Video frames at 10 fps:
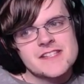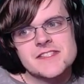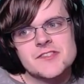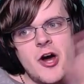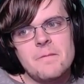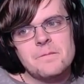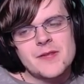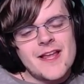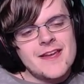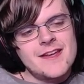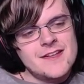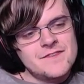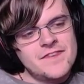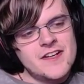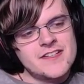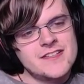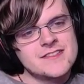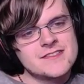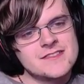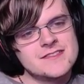Stop playing
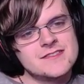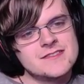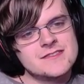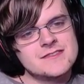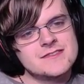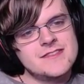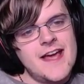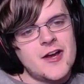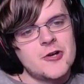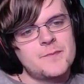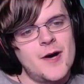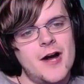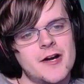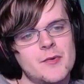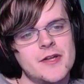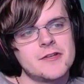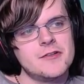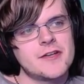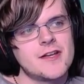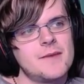fucking Nekopara while
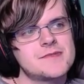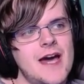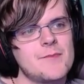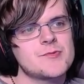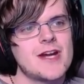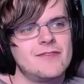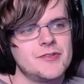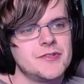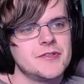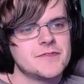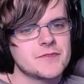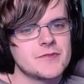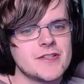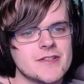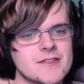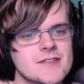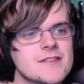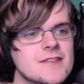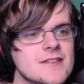you're looking up time travel, dude, for real.